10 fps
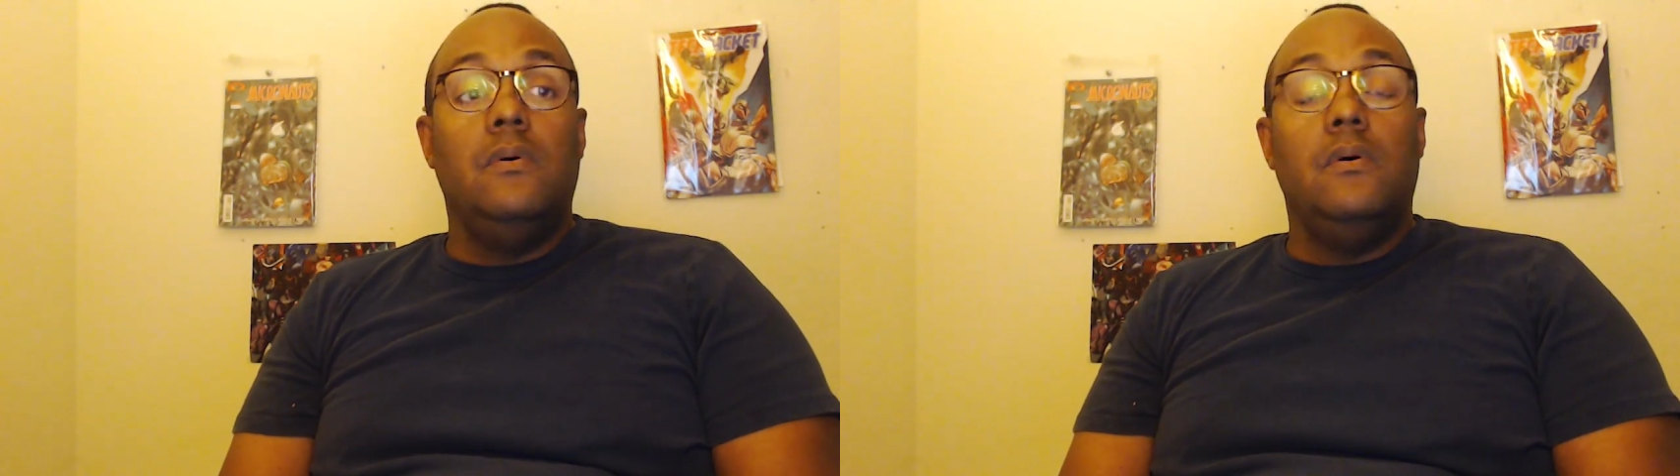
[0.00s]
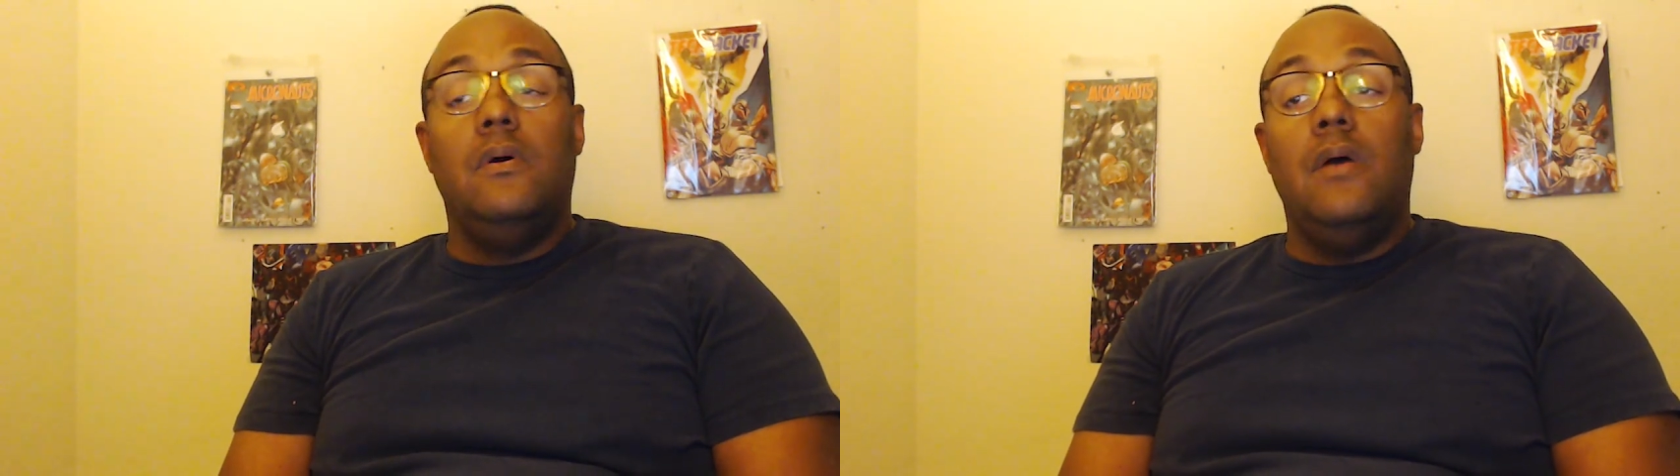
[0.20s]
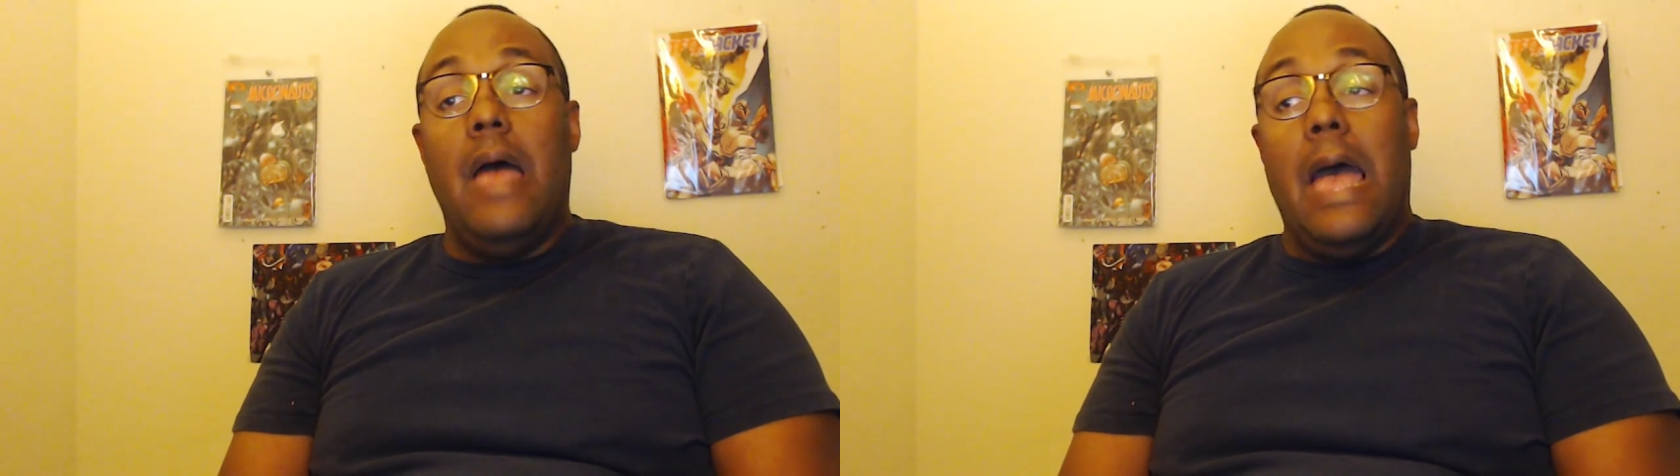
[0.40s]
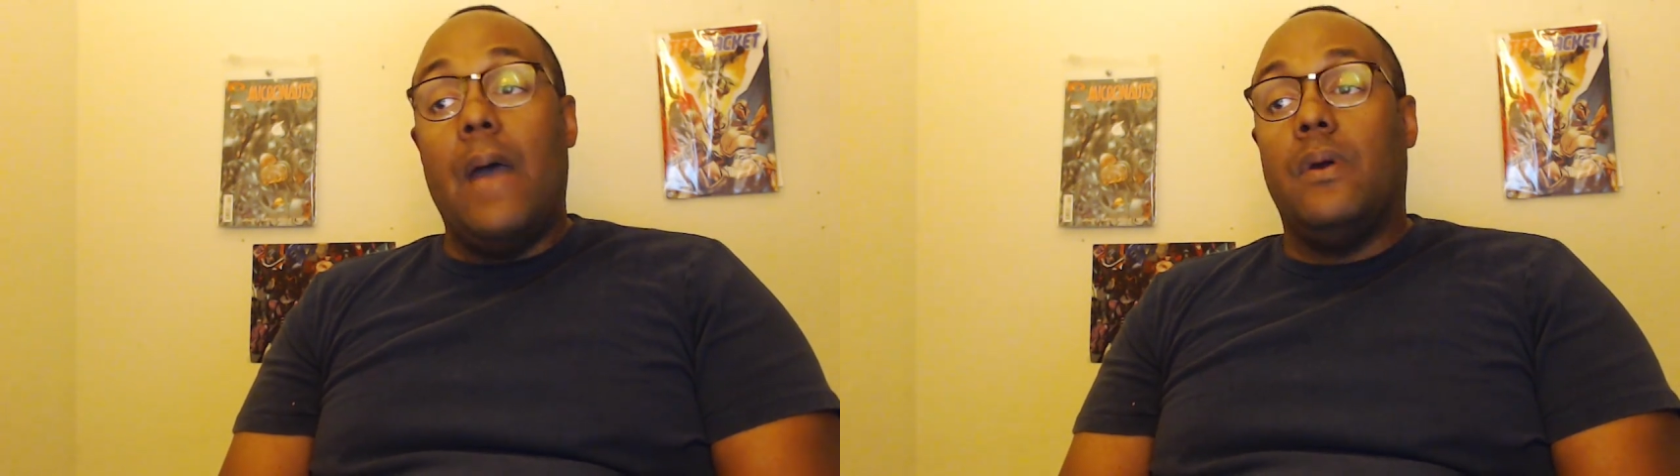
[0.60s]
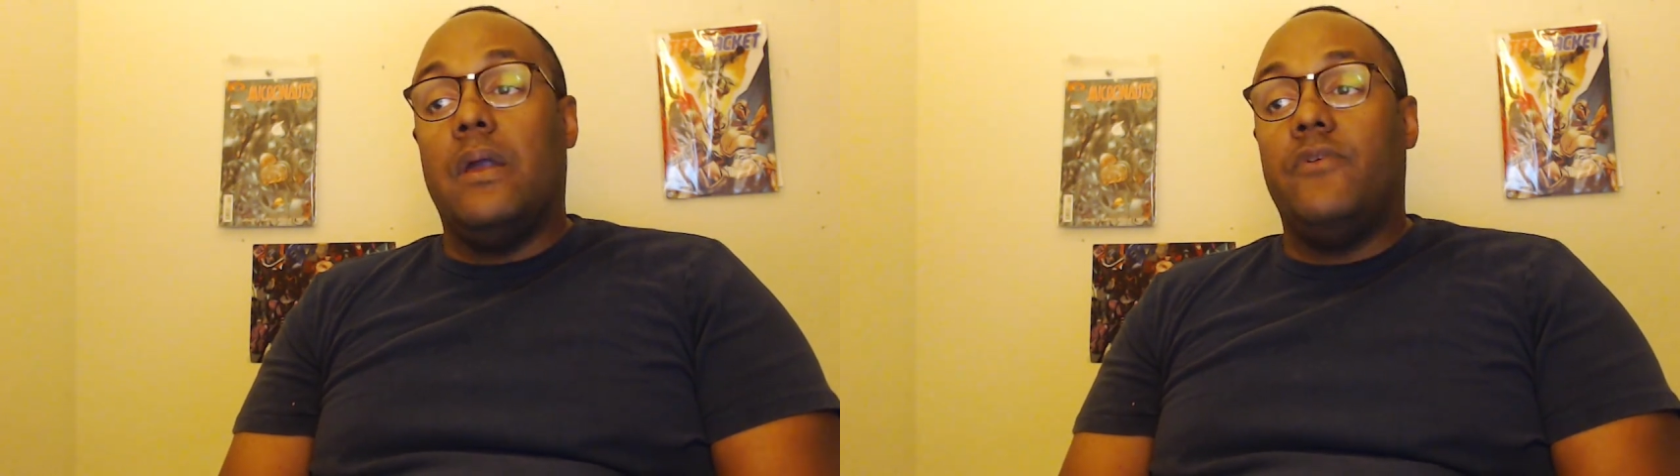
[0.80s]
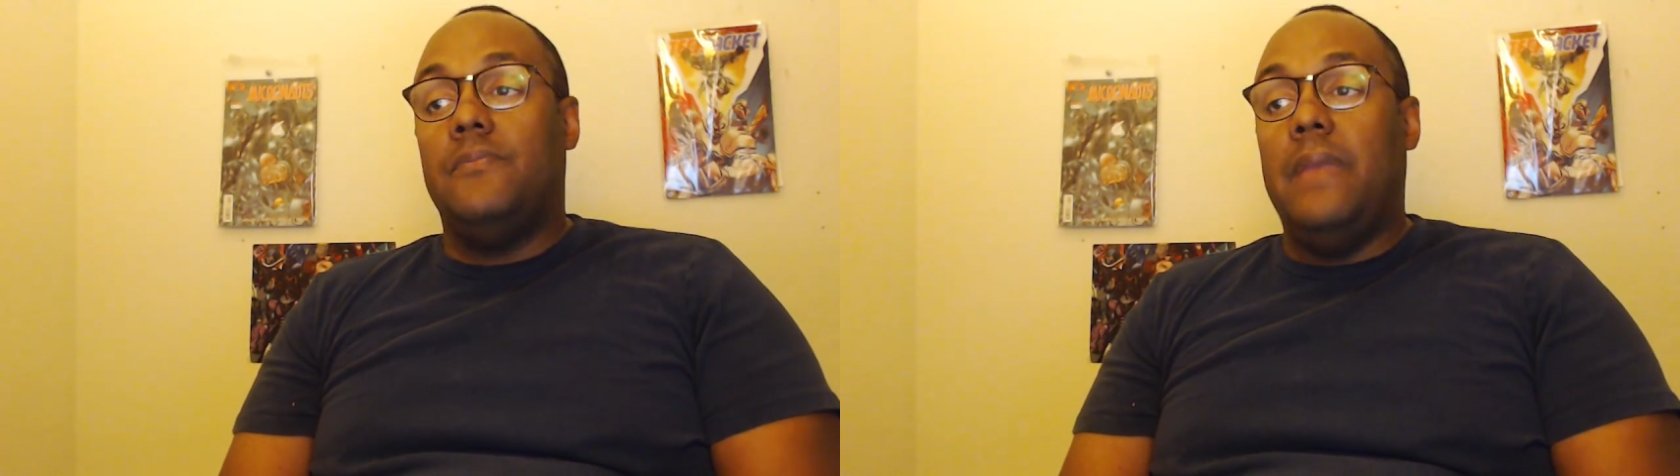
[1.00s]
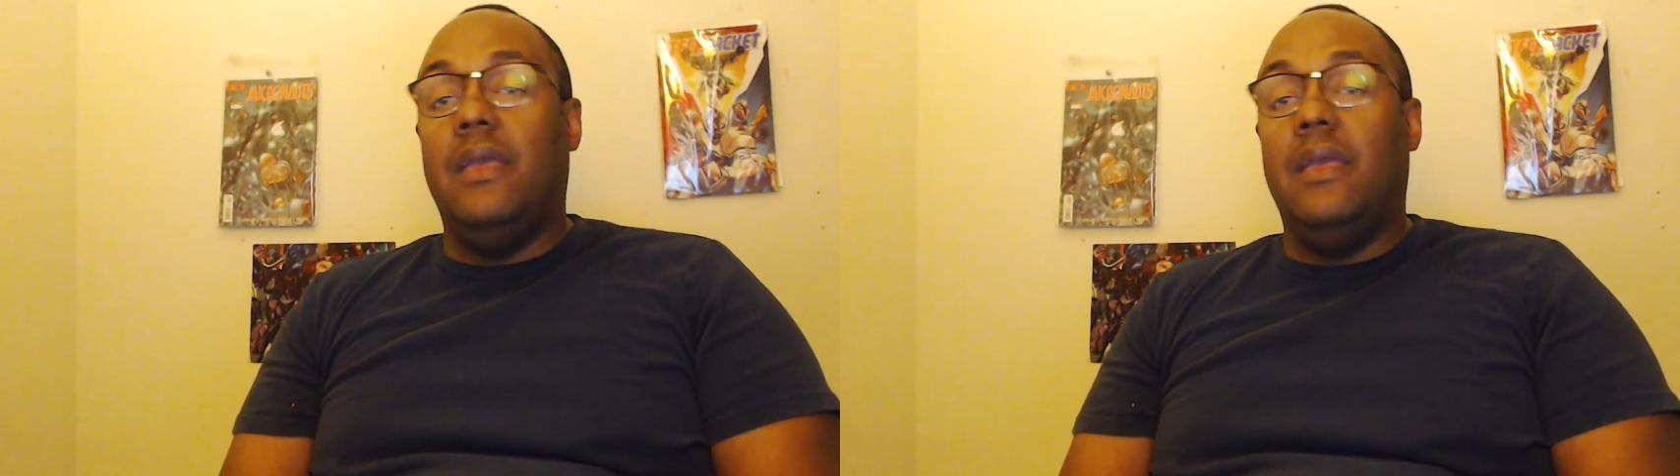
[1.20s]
how would I remake it?